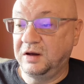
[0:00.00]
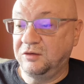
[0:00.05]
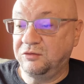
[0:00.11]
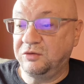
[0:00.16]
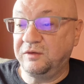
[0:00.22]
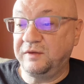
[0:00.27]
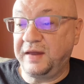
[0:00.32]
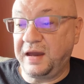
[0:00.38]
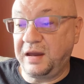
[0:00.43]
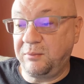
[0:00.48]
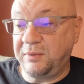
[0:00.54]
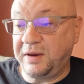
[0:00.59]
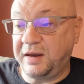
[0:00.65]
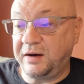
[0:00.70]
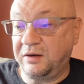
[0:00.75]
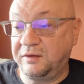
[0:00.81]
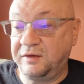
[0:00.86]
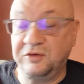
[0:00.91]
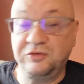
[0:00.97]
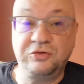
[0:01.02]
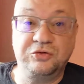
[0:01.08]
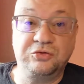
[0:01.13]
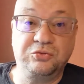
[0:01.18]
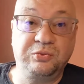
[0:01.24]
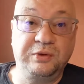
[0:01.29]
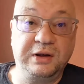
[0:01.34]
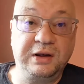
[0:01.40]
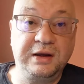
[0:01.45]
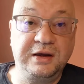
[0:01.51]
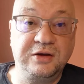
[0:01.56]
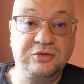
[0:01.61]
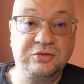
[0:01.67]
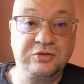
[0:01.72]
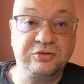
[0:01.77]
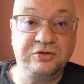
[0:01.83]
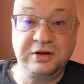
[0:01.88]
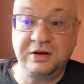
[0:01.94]
For that matter, this was really
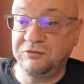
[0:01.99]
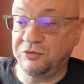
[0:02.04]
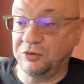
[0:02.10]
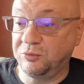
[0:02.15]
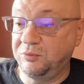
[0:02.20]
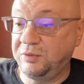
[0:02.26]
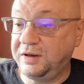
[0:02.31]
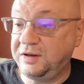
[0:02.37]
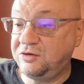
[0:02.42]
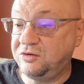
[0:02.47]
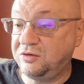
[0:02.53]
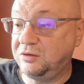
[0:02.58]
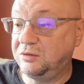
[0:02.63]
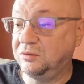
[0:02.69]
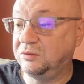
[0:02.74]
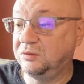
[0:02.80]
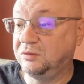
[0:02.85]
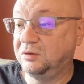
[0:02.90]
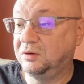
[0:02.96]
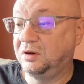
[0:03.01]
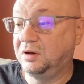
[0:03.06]
interesting for me too.